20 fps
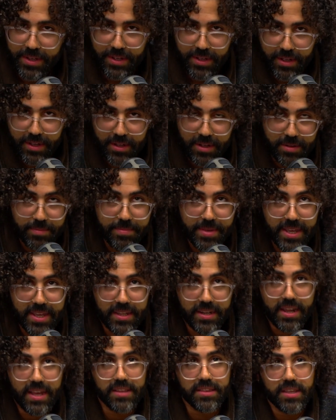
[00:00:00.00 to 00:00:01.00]
Oh
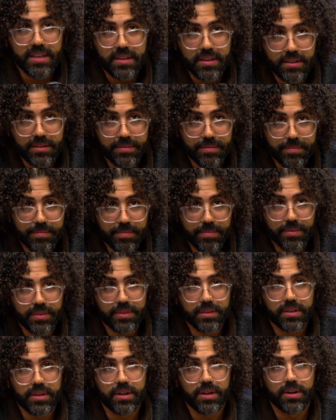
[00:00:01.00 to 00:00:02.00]
man, I think
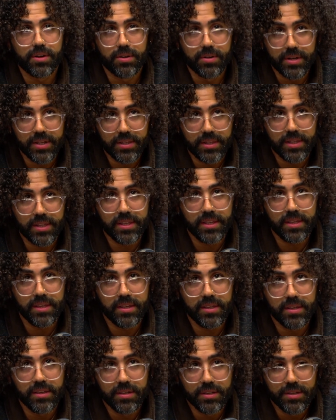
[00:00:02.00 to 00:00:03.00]

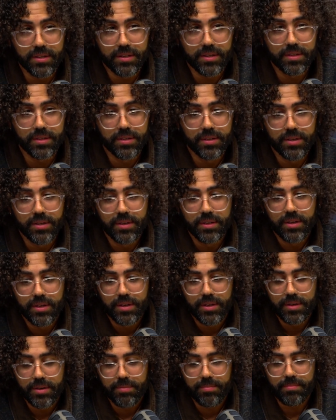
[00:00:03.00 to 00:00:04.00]
currently
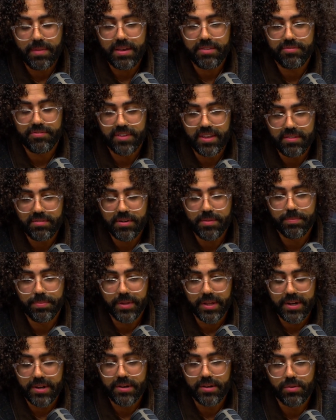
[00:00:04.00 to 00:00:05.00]
my favorite
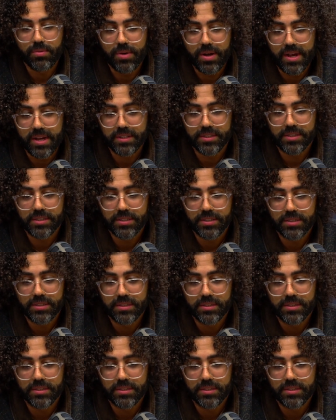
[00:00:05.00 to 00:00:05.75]
player to watch